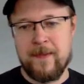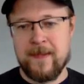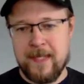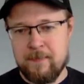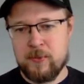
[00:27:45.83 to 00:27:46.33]

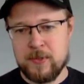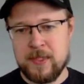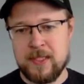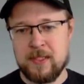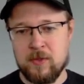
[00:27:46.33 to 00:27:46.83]
And that
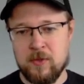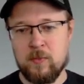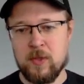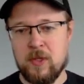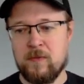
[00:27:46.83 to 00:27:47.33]
process
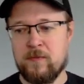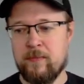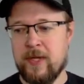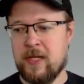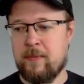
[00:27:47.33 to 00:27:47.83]
alone will
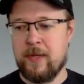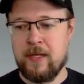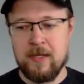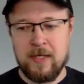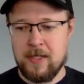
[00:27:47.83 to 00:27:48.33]
often make
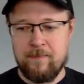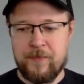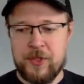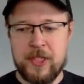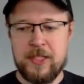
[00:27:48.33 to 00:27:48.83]
me
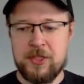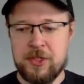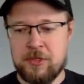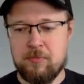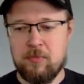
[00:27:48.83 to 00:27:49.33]

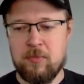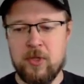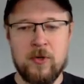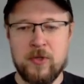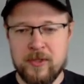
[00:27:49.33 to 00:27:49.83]
change
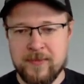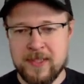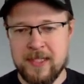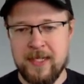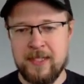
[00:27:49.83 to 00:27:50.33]
the order of a
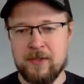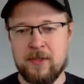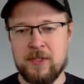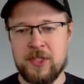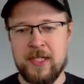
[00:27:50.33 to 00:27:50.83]
slide,
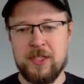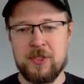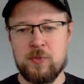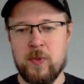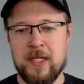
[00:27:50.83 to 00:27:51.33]
or
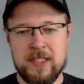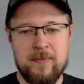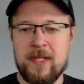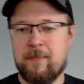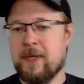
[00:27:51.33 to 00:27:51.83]
change when
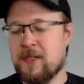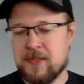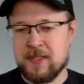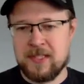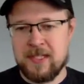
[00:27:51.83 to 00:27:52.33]
something appears
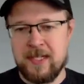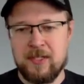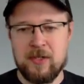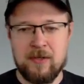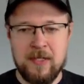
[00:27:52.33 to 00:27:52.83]
on a slide,
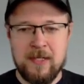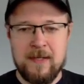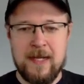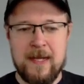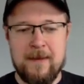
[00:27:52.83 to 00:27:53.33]
or
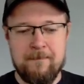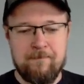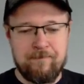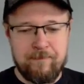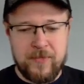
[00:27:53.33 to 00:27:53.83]

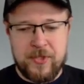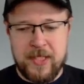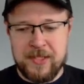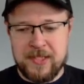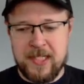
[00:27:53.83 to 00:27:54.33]

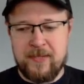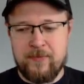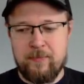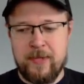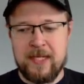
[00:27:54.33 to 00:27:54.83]
change the slide
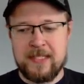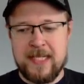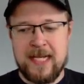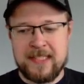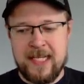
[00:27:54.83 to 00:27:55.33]
from being
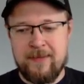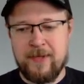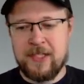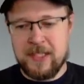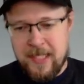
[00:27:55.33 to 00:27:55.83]
text
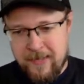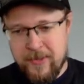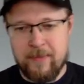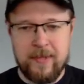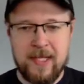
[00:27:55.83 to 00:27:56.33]
heavy to
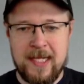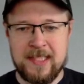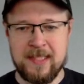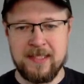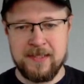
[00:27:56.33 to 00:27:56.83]
having a bit
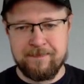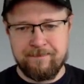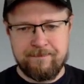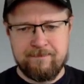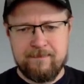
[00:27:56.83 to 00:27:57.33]
less in
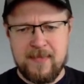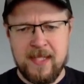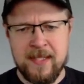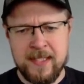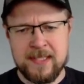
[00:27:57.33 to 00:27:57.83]

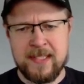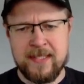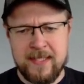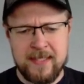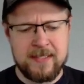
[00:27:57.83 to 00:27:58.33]
it, things
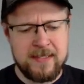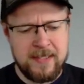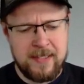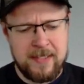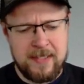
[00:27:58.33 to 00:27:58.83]
like that.
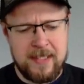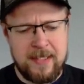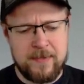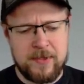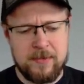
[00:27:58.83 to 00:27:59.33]

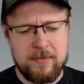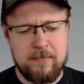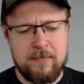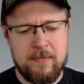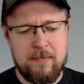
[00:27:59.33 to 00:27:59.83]

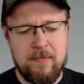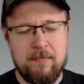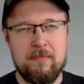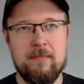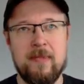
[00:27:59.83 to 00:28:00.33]
So
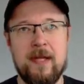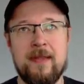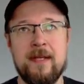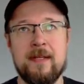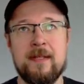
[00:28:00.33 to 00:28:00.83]
I
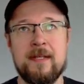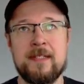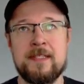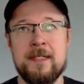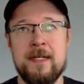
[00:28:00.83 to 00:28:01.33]
think
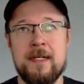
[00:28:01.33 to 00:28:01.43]
that